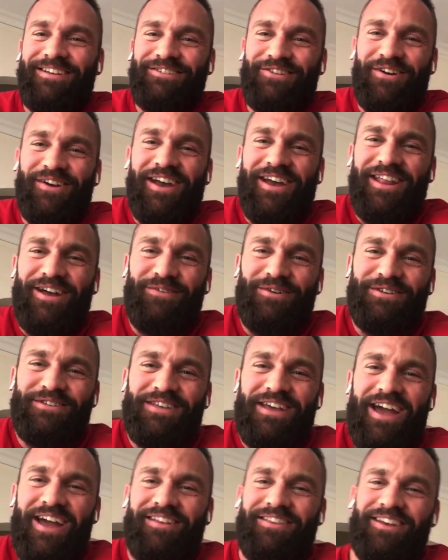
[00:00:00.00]
So oh, yeah, right,
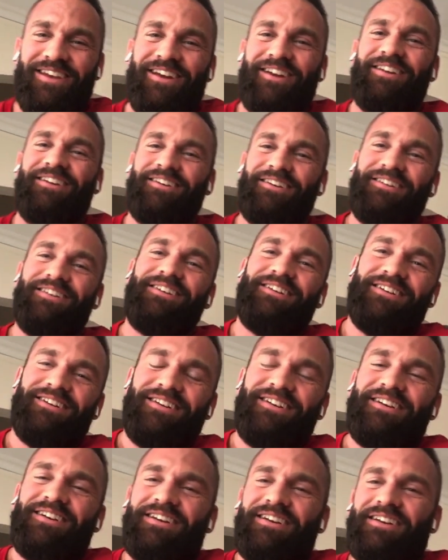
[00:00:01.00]
right, right. Okay, all right,
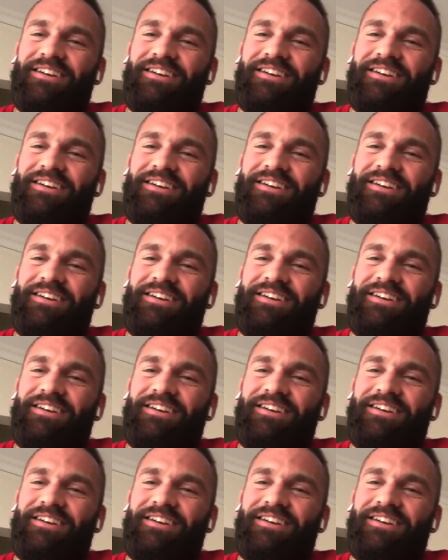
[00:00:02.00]
okay.